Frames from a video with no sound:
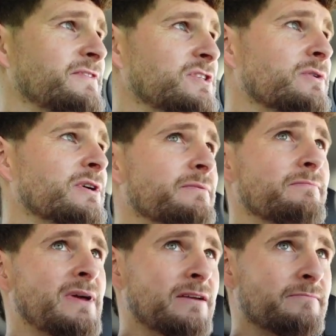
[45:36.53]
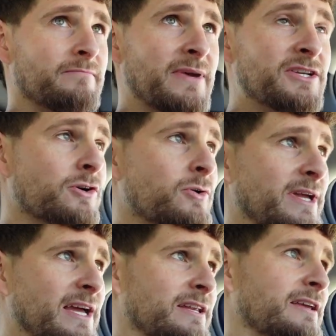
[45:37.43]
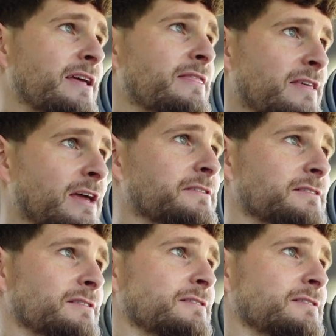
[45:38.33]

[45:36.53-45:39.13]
Do a major quick edit and then